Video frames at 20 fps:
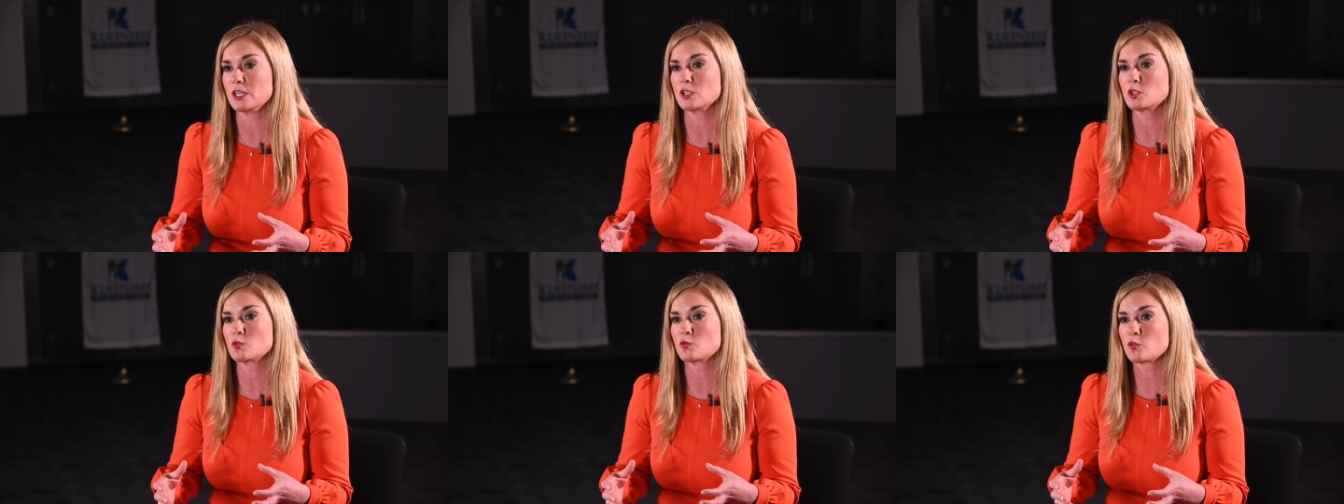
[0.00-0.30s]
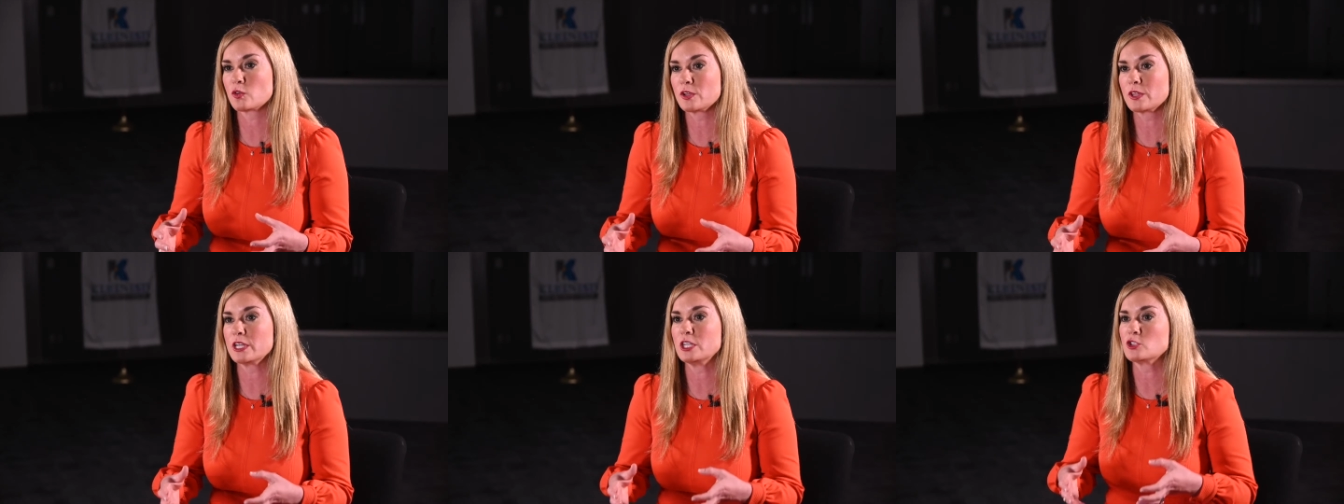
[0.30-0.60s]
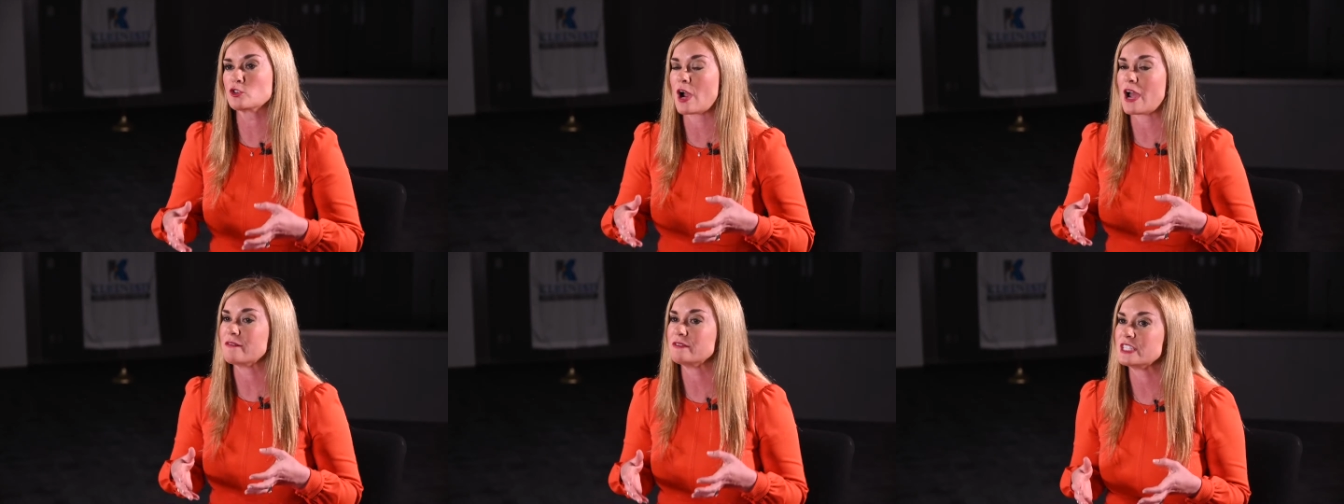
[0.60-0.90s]
us really
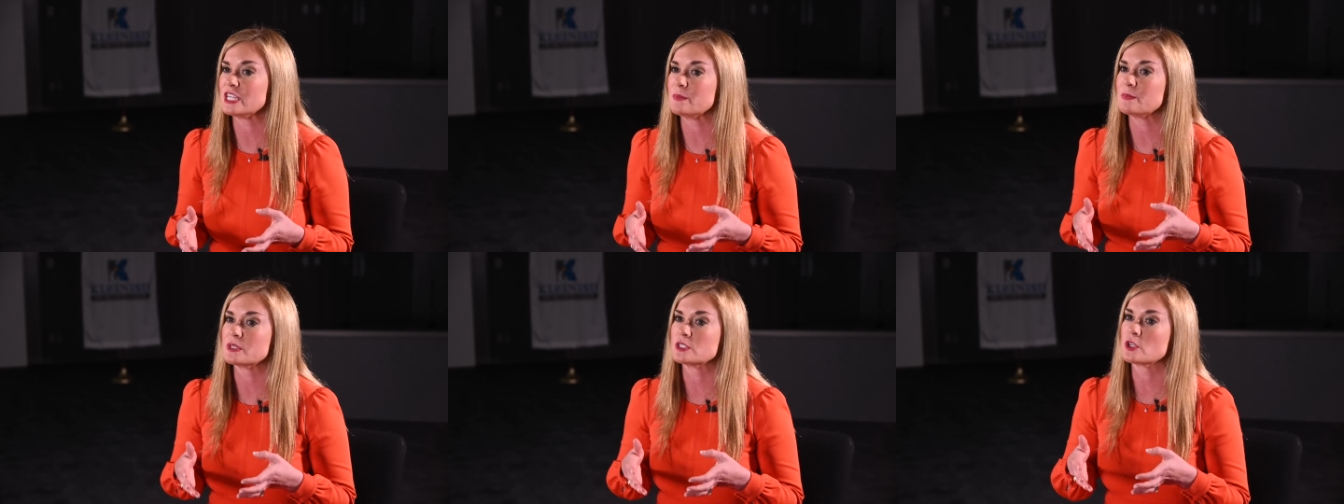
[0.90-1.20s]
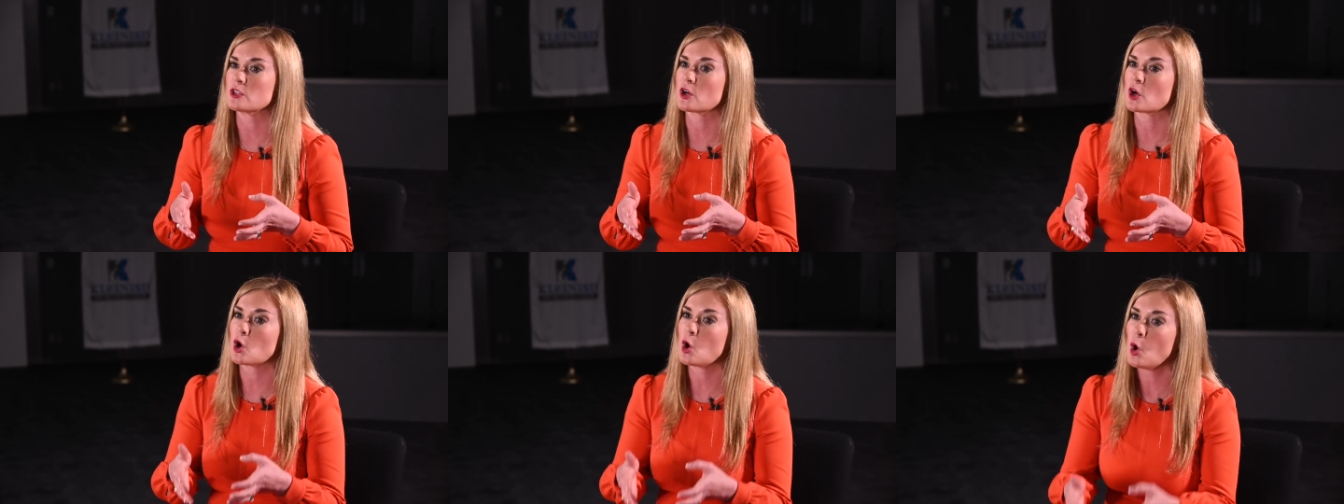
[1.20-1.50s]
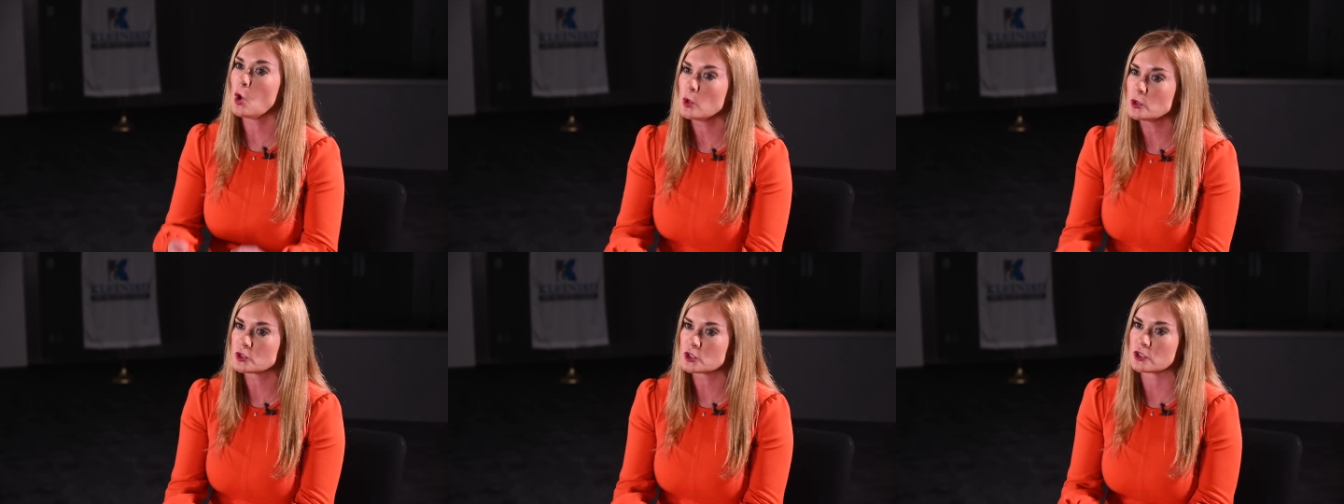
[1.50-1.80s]
drive deep into the
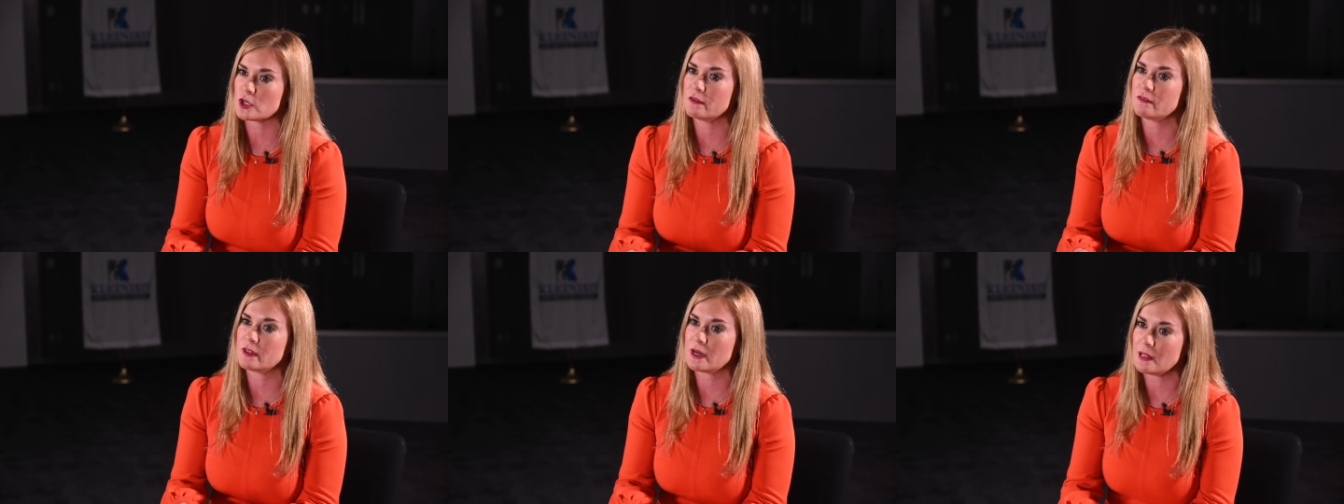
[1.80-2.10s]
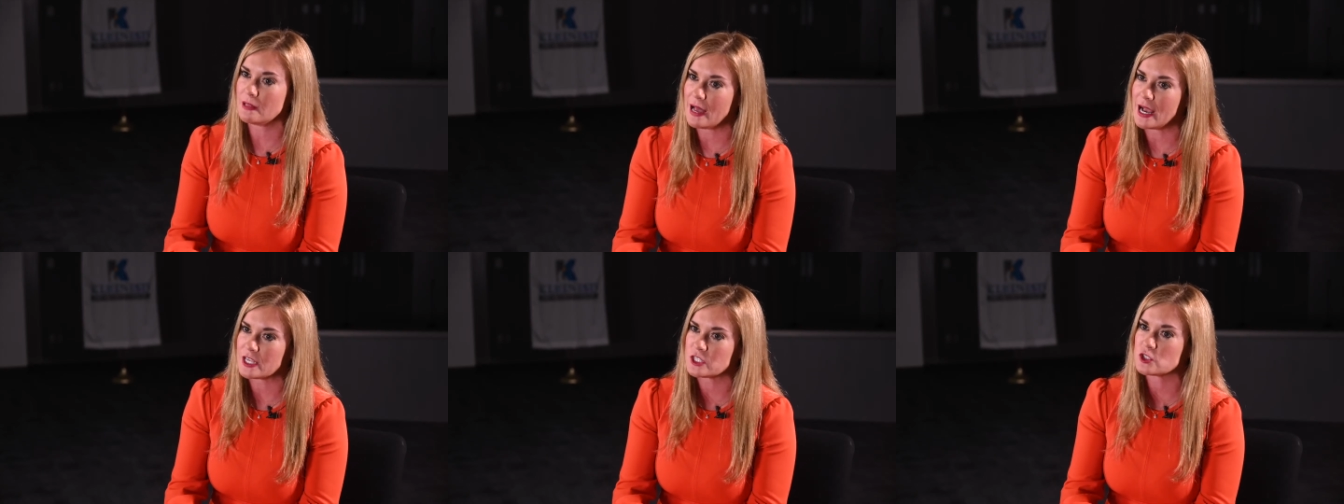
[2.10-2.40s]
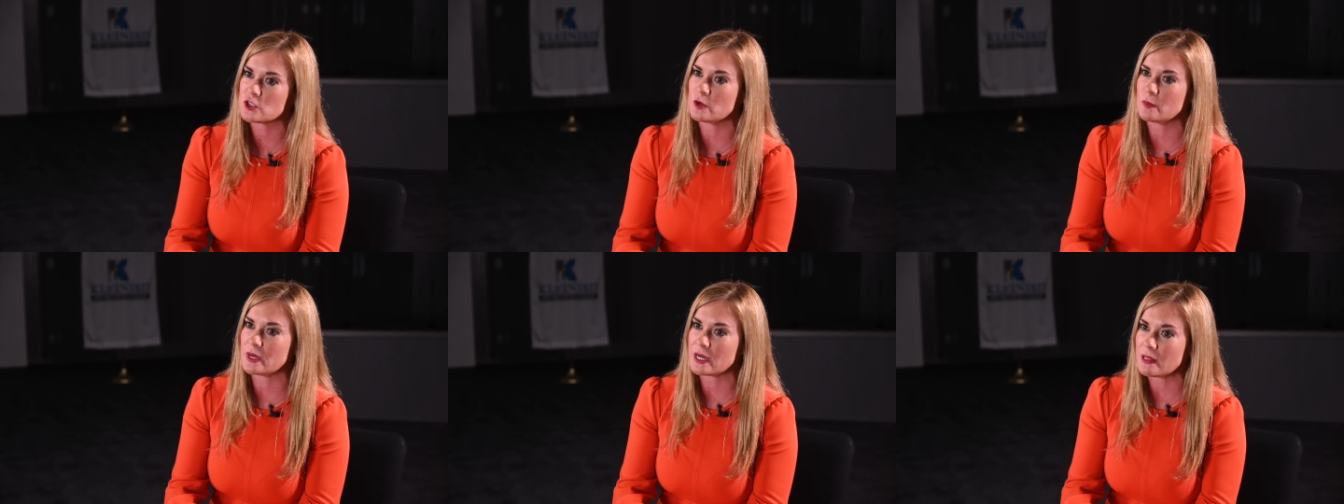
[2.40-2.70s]
culture of the
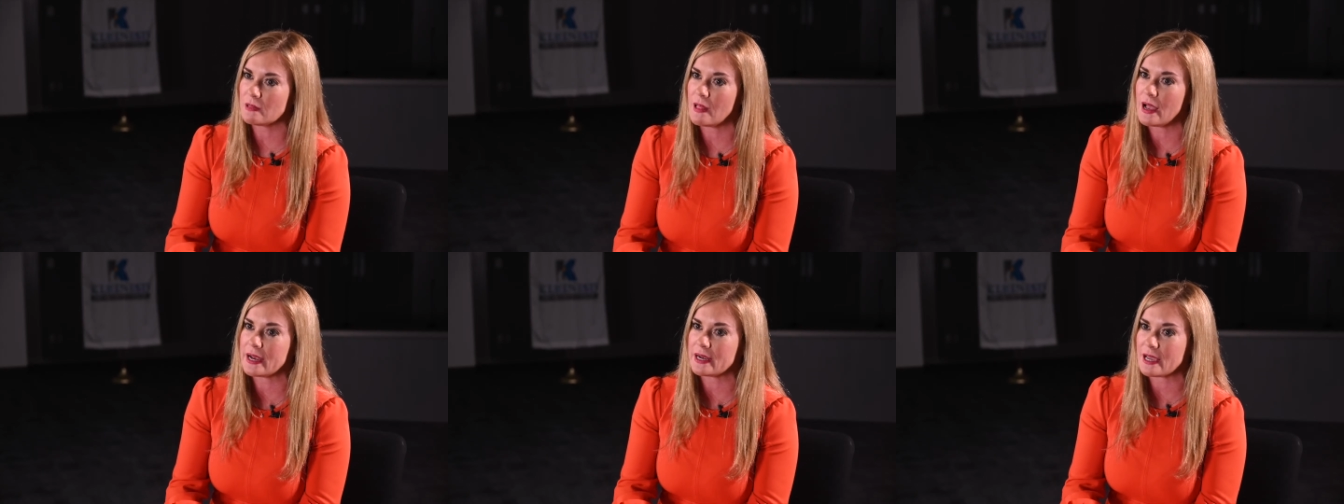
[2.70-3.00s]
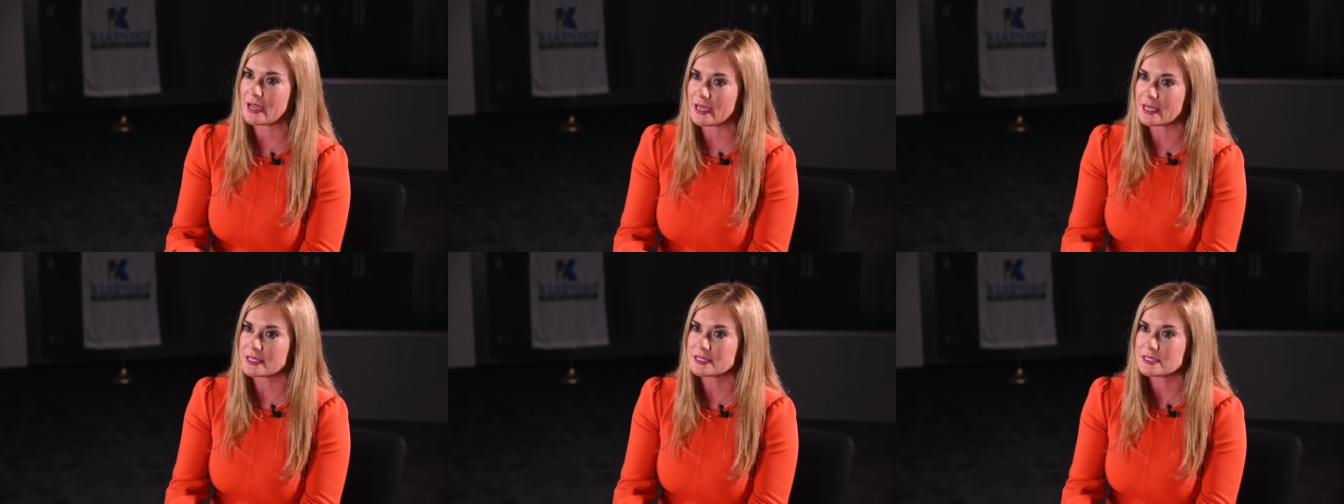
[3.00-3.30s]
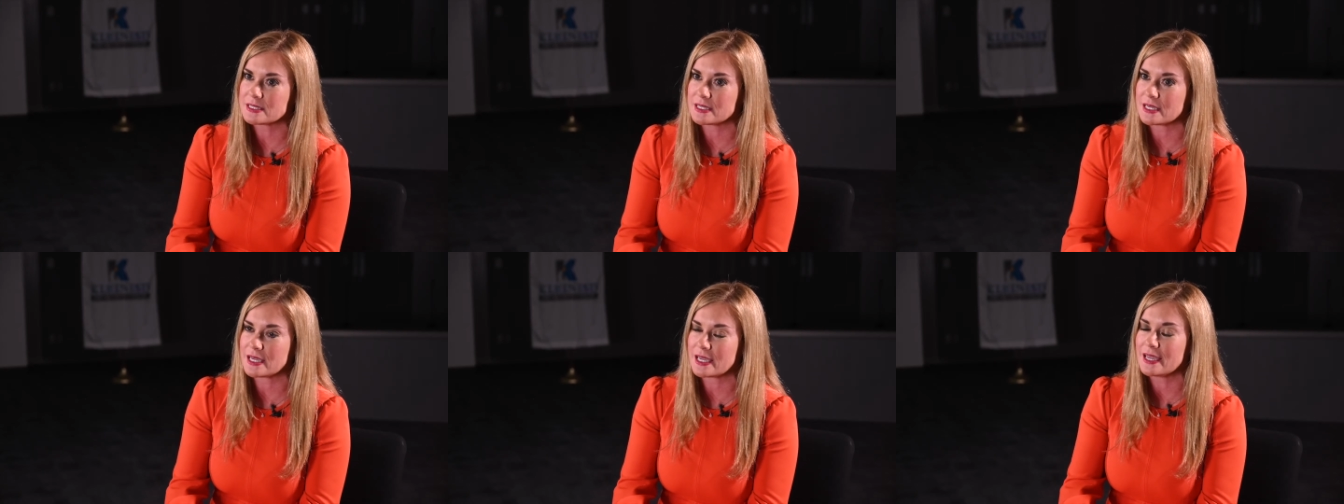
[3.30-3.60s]
classroom in Klein
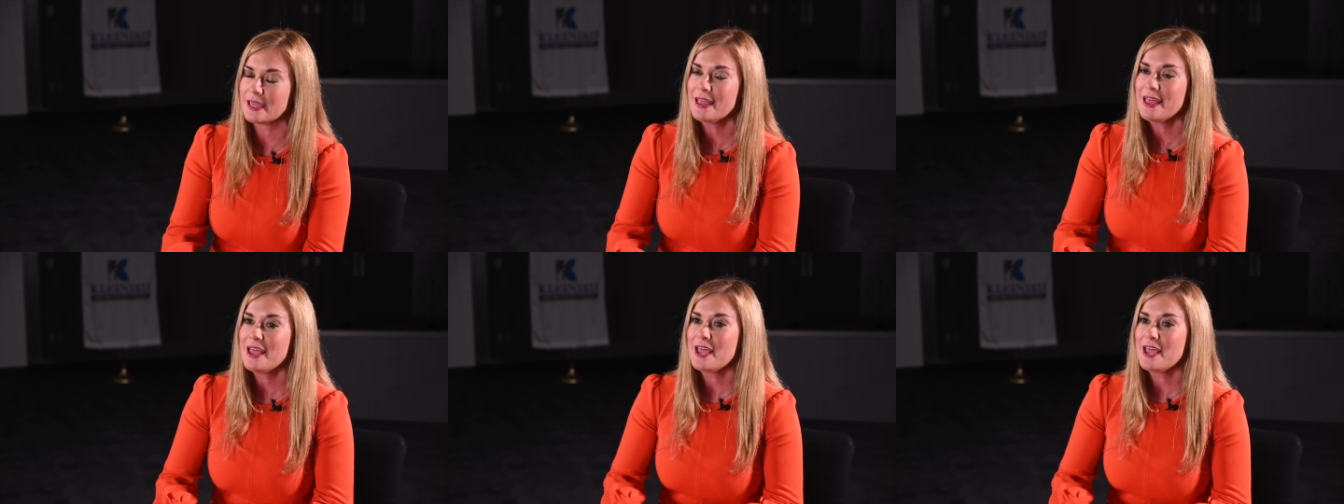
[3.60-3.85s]
ISD